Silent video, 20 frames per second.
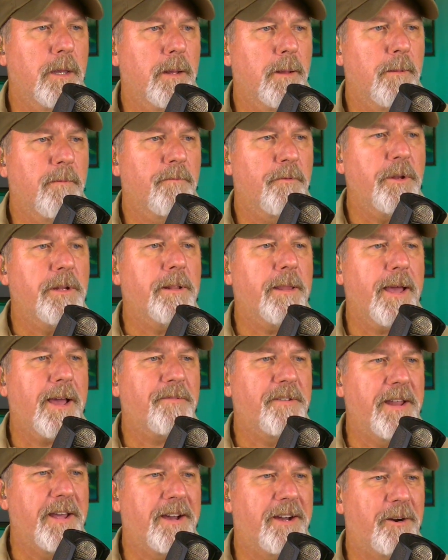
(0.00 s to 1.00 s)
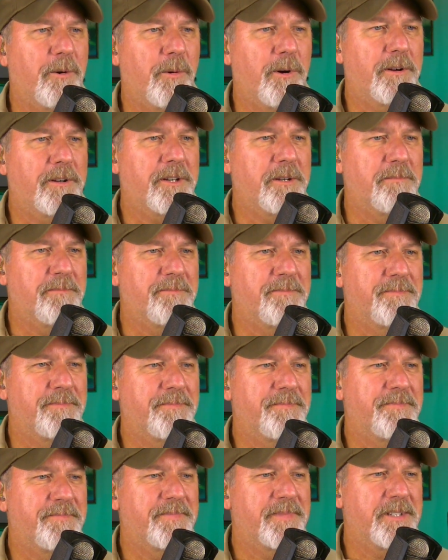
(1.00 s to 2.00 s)
Free to Laugh Now. Welcome.
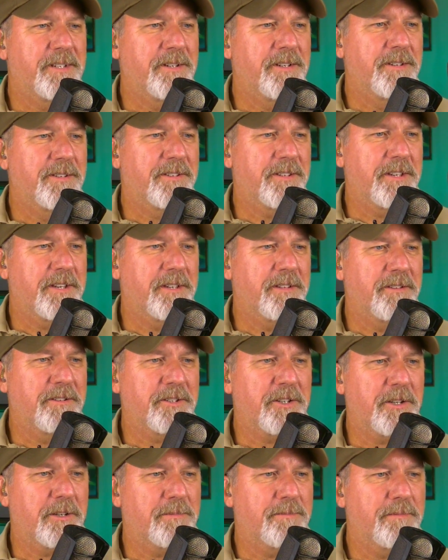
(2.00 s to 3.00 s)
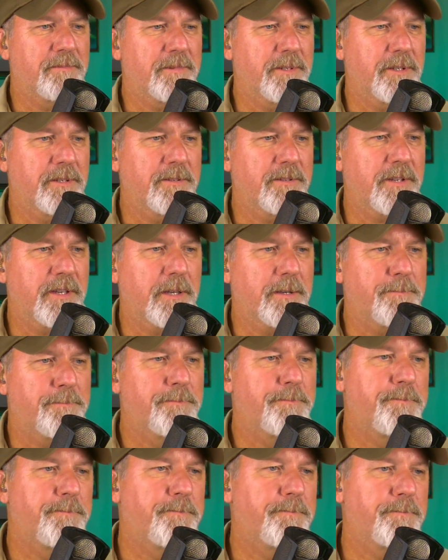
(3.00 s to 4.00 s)
Good to see you in the show. Good to see you.
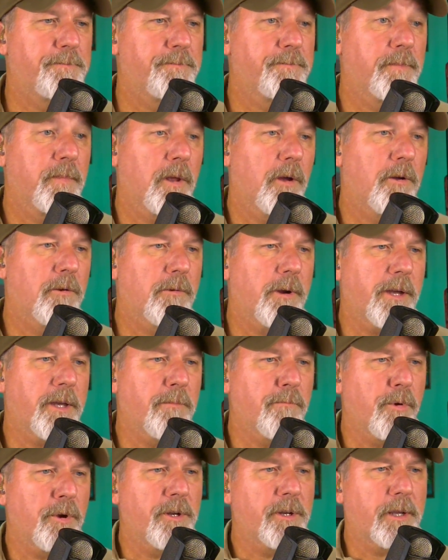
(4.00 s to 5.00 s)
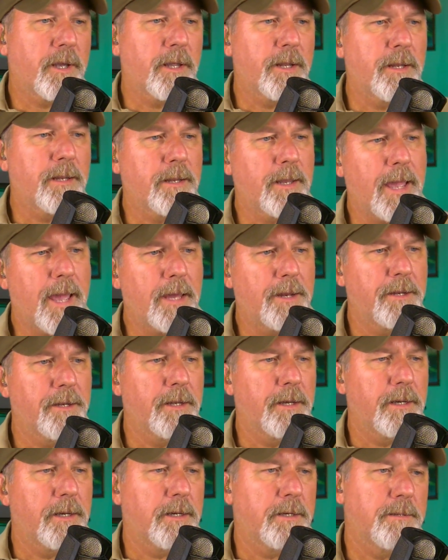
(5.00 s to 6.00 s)
All right, and Brenda,
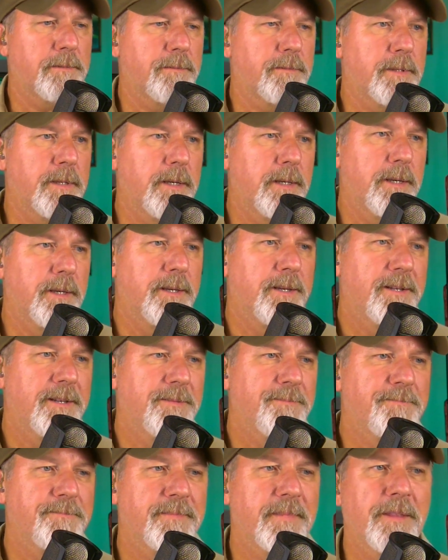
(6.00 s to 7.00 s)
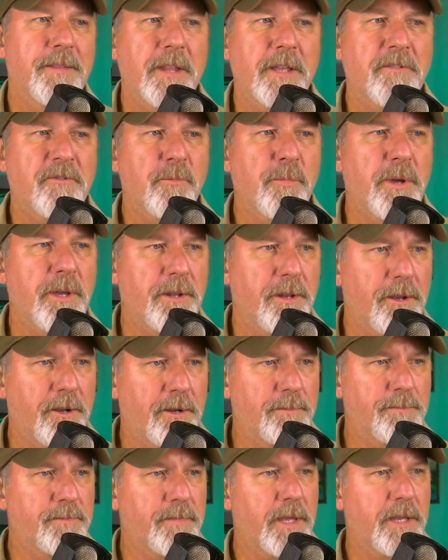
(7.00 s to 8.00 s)
Canada. Thanks for being
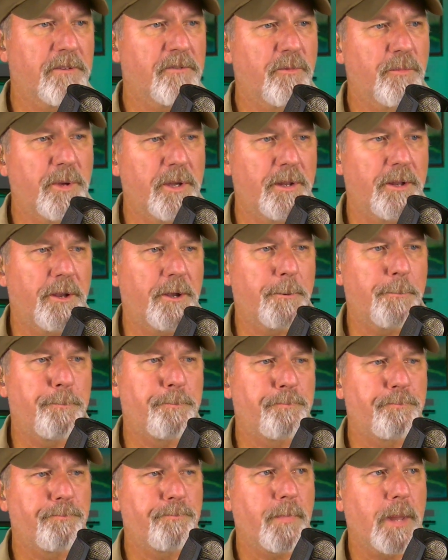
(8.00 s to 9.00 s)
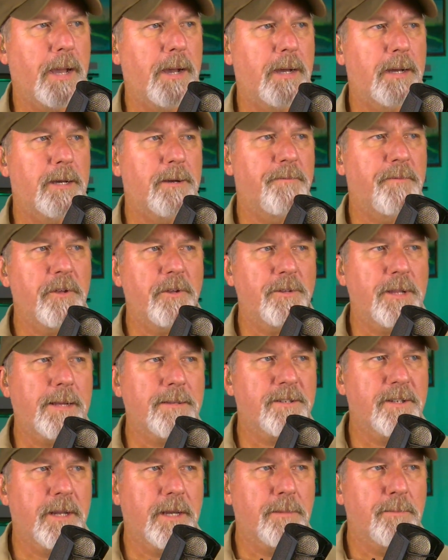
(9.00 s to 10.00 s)
here. Thanks for being here. Phil, not
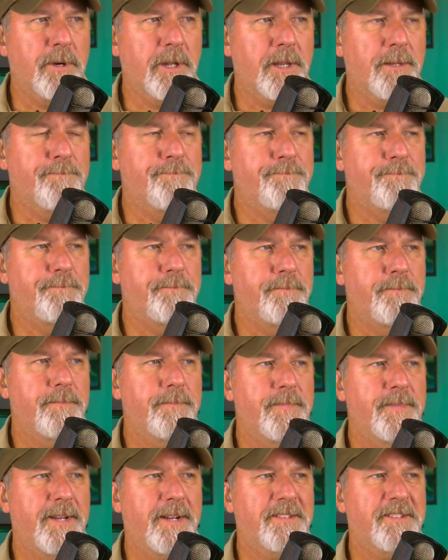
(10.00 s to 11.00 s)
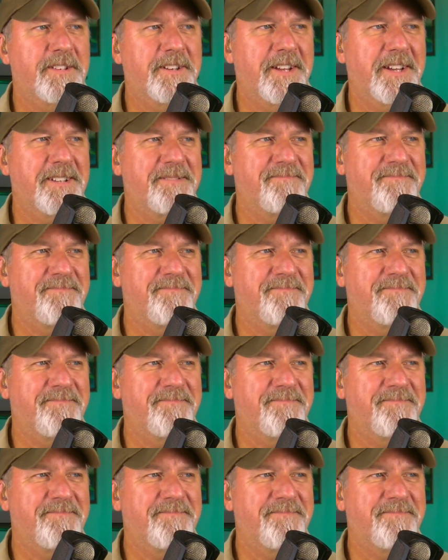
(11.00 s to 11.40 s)
tonight, buddy. Not tonight.